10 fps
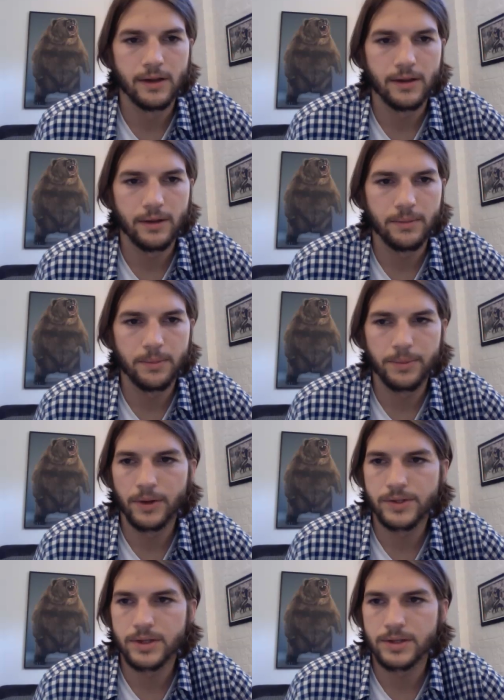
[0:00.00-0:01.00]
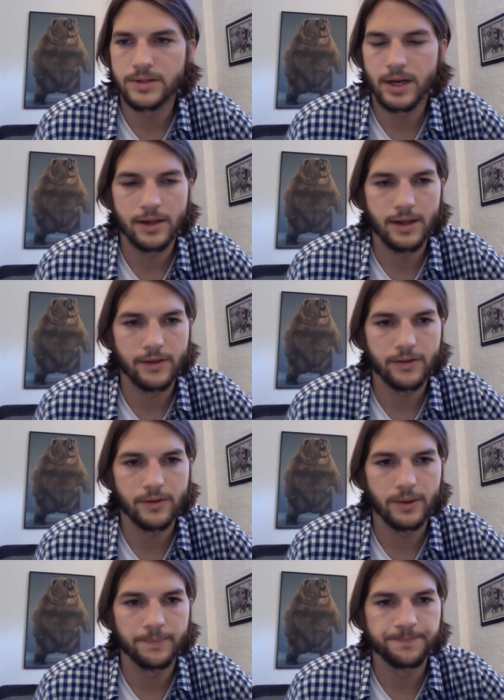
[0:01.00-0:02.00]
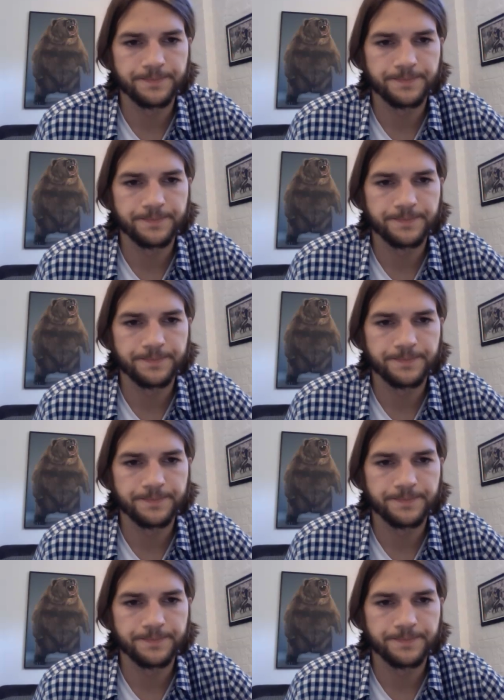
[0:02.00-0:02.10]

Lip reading: that have been posted inside of that stream.